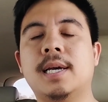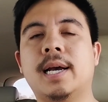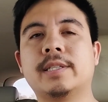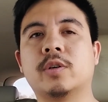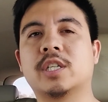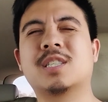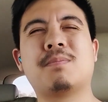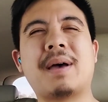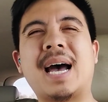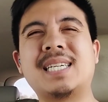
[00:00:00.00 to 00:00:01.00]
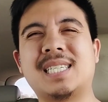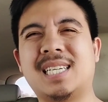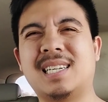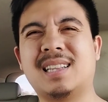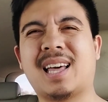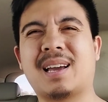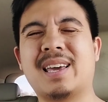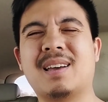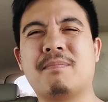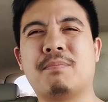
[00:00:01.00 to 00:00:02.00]
And so just imagine like
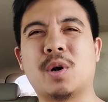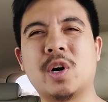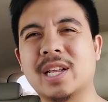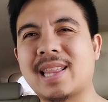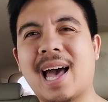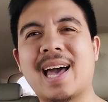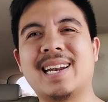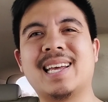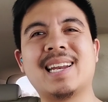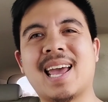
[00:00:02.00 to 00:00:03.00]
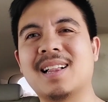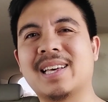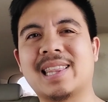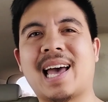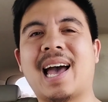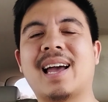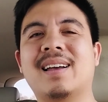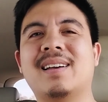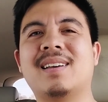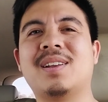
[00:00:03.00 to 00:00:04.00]
burning that and inhaling that
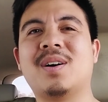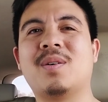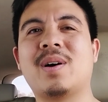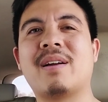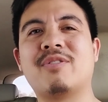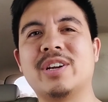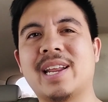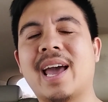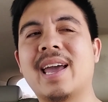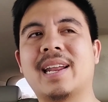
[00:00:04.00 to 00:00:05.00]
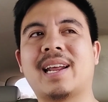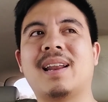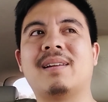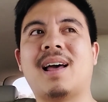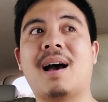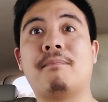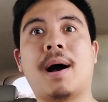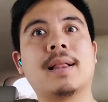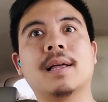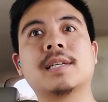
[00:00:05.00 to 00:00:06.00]
every day, and
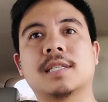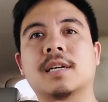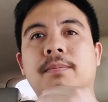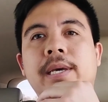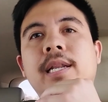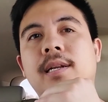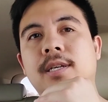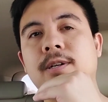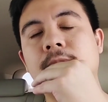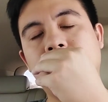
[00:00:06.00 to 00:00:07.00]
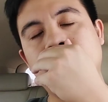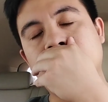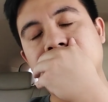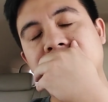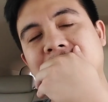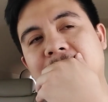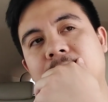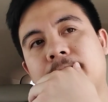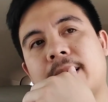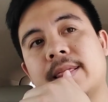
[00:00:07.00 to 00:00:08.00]
my lungs took a beating, dude.
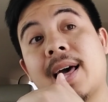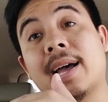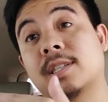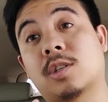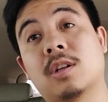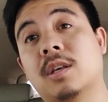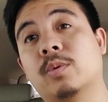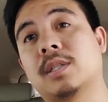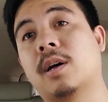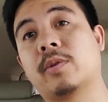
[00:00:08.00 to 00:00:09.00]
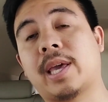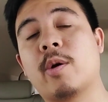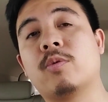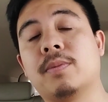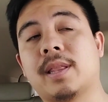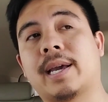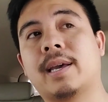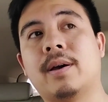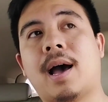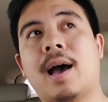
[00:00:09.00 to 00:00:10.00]
And that certainly was not okay with me. Like
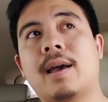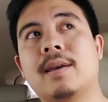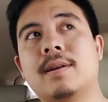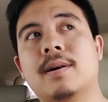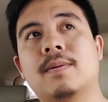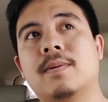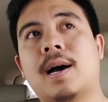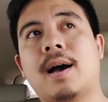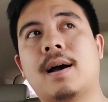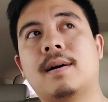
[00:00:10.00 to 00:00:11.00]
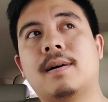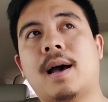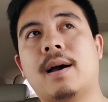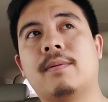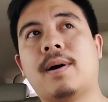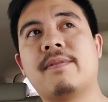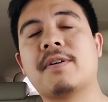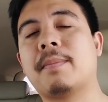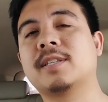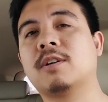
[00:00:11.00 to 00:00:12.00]
I
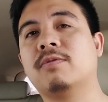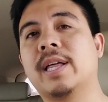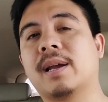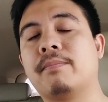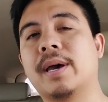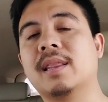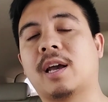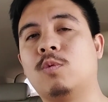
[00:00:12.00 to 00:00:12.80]
found myself laying in bed like